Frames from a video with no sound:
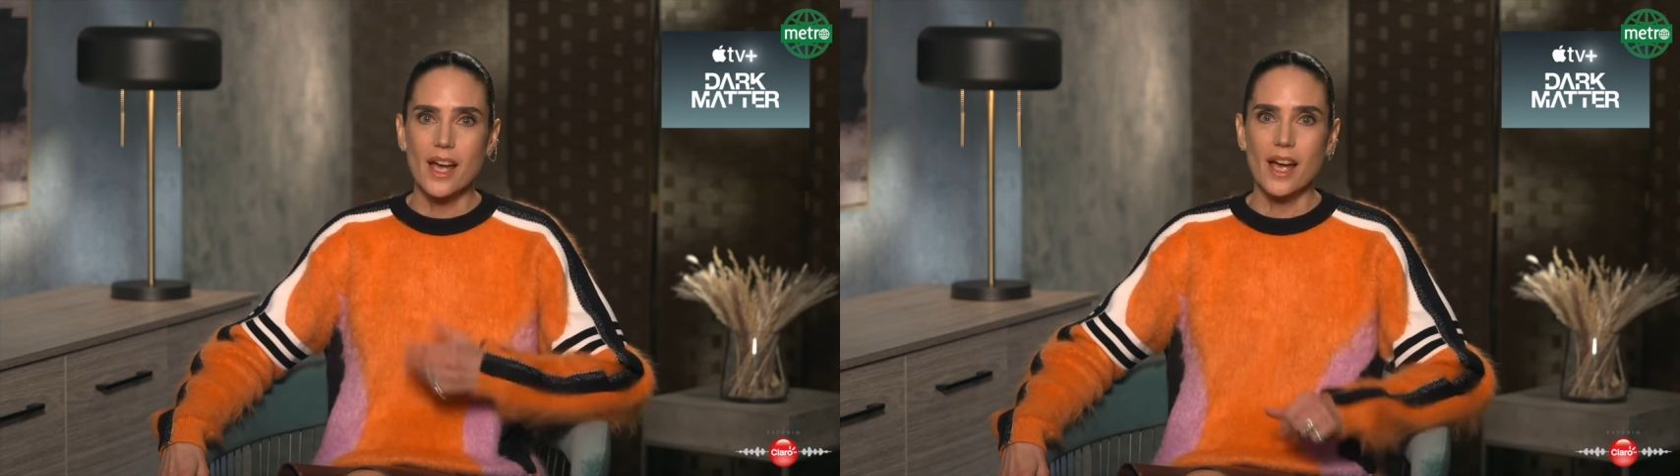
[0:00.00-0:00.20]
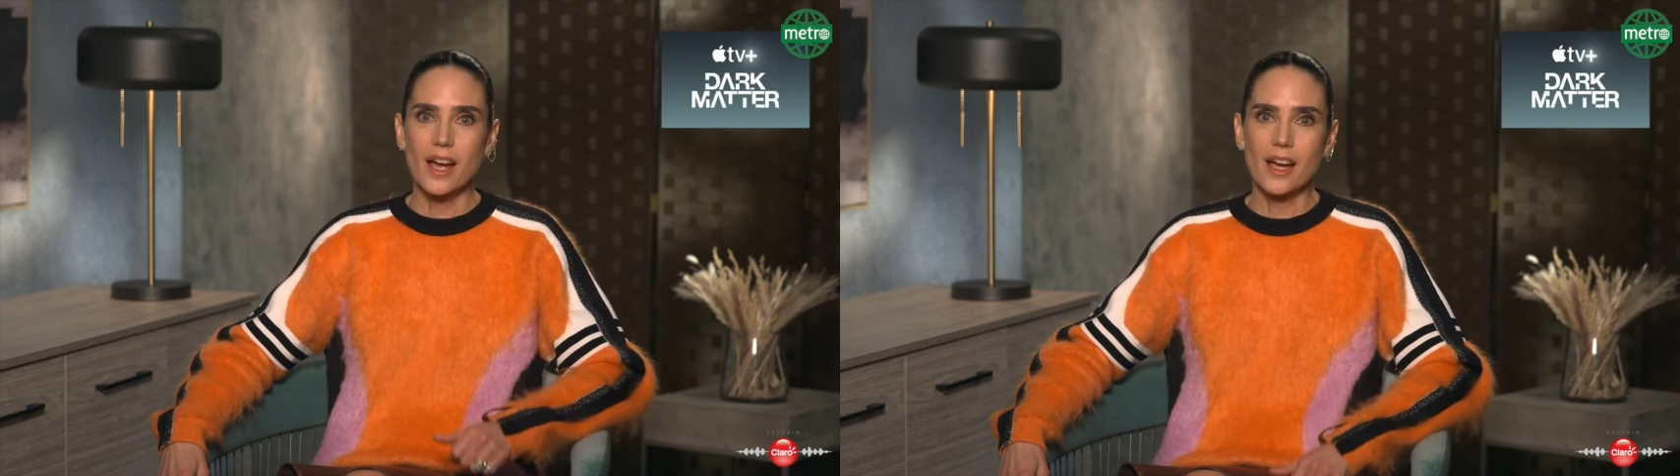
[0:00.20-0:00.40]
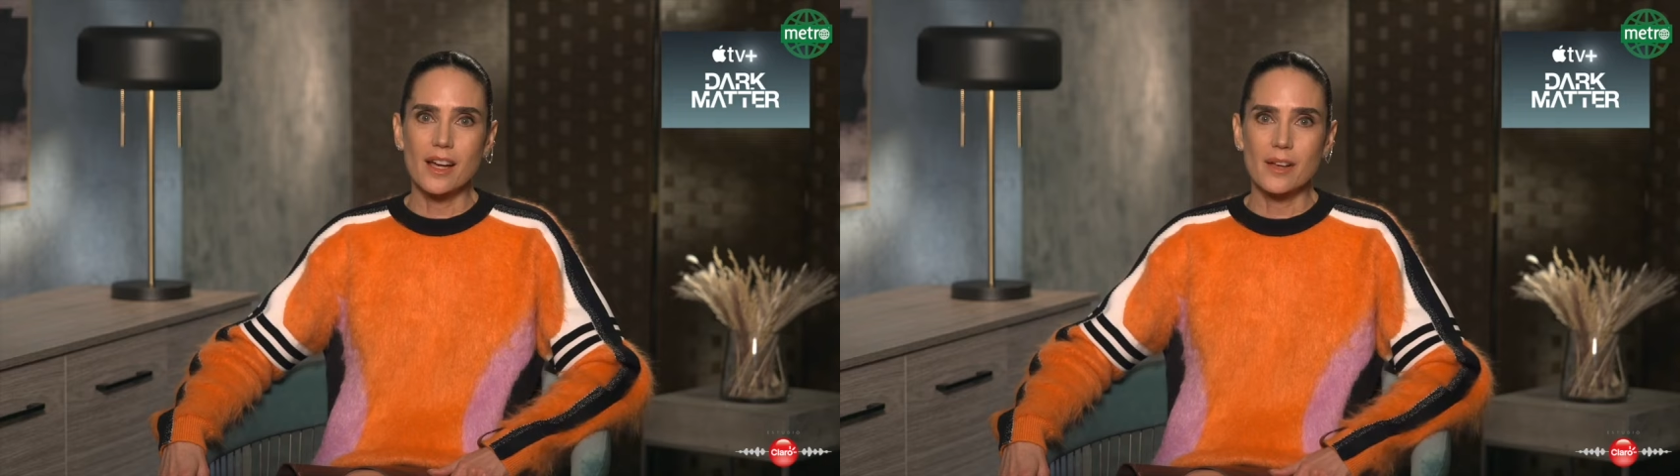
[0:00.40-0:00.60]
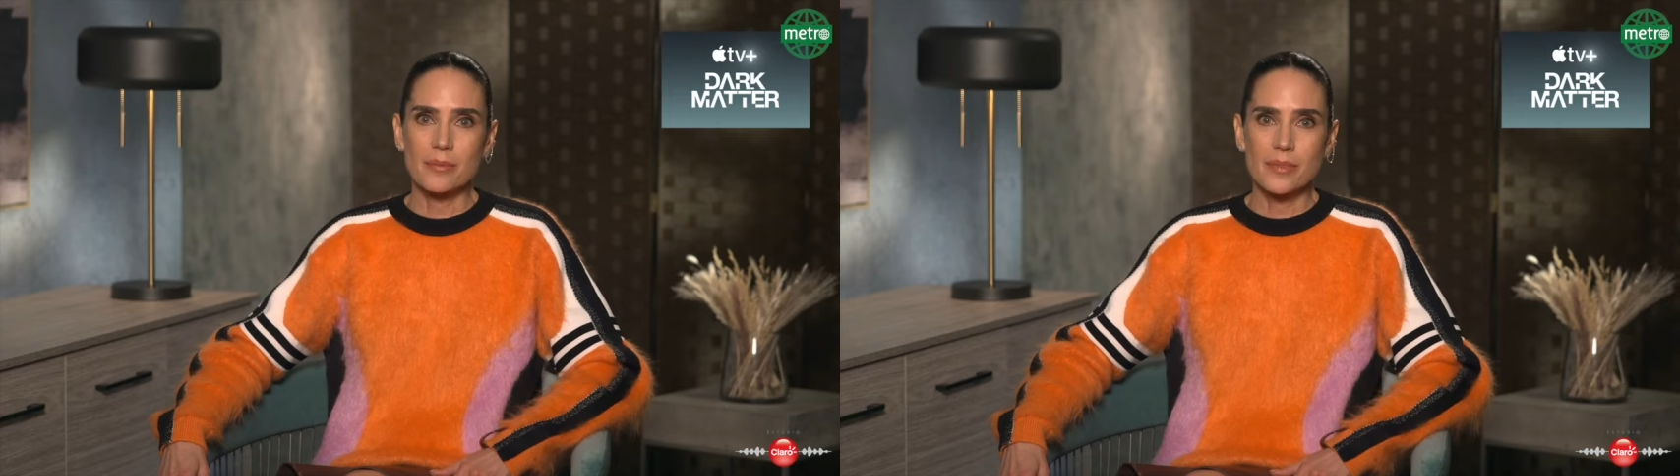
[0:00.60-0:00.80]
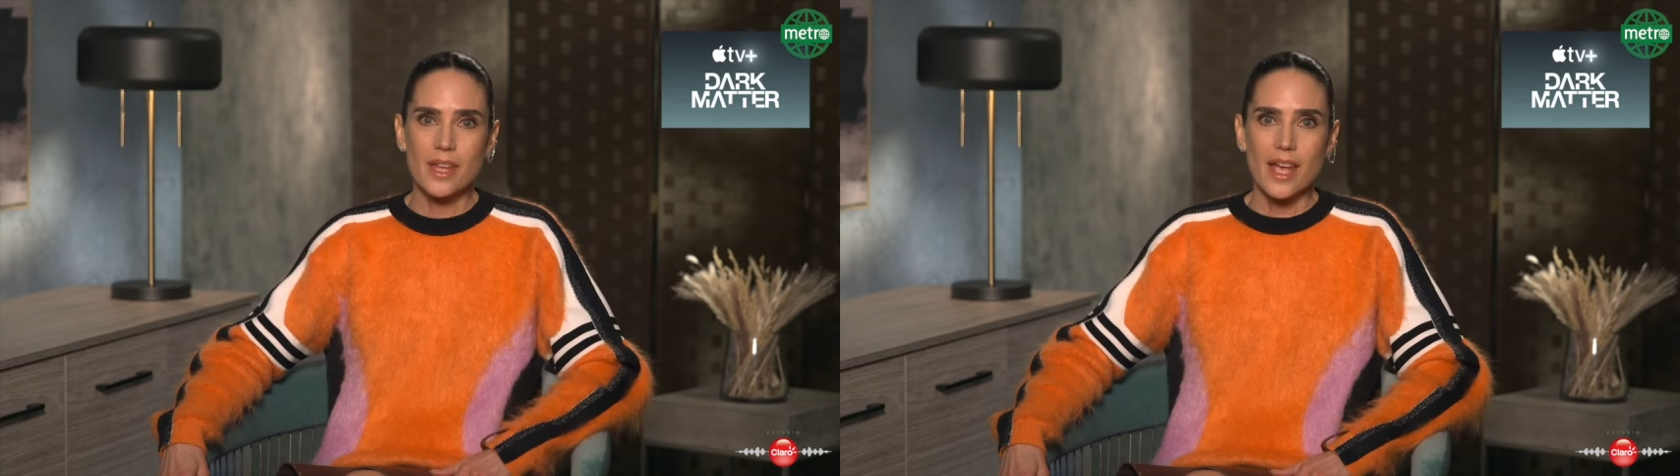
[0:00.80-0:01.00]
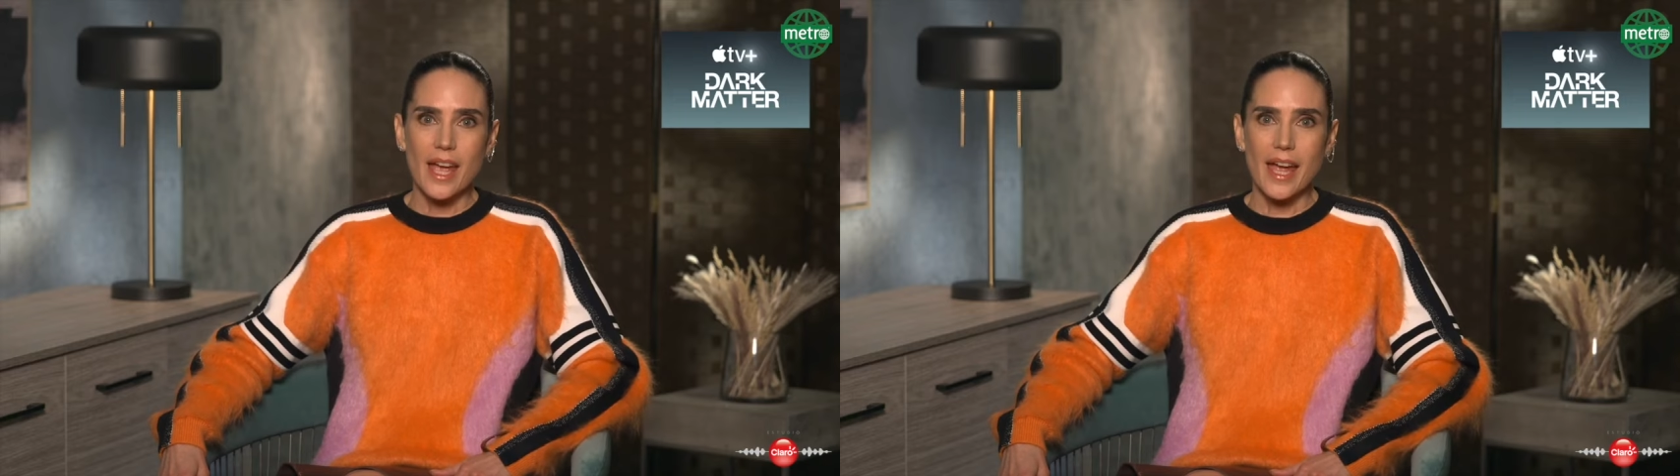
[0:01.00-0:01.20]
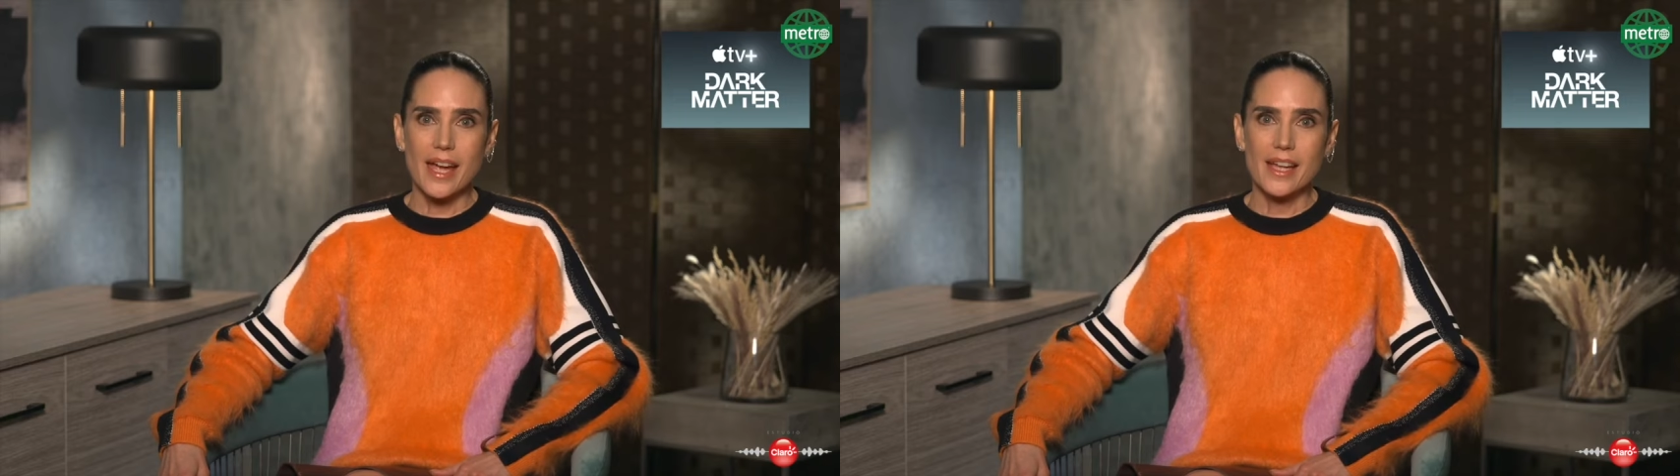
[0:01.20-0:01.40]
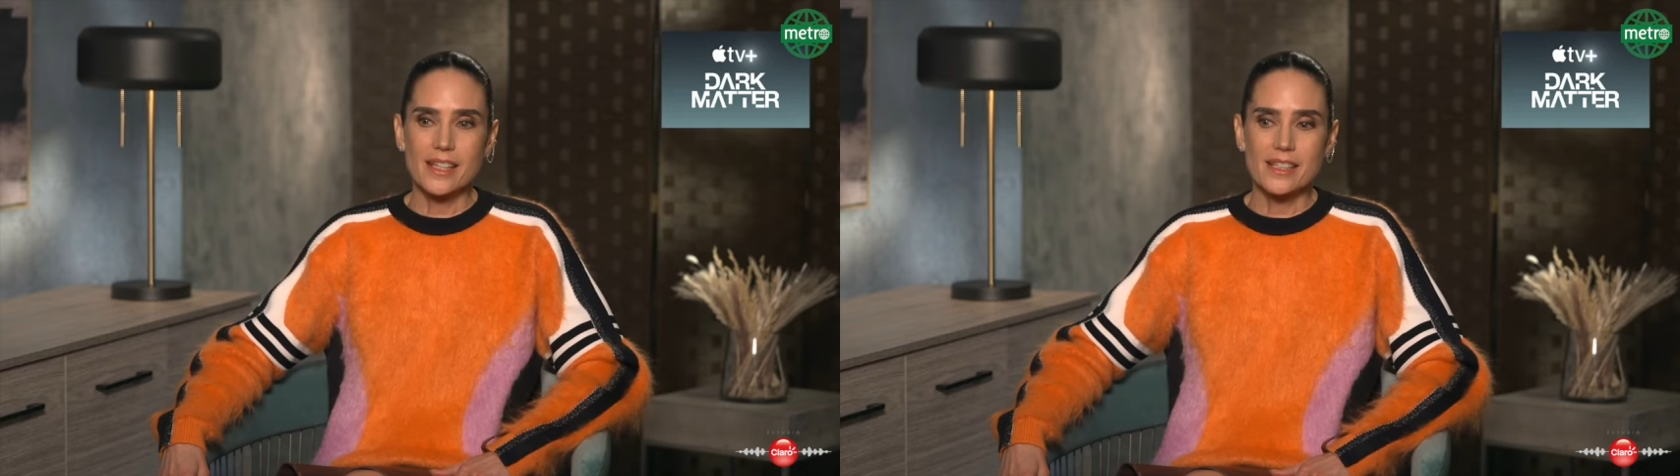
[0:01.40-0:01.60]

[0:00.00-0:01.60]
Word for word: Um, and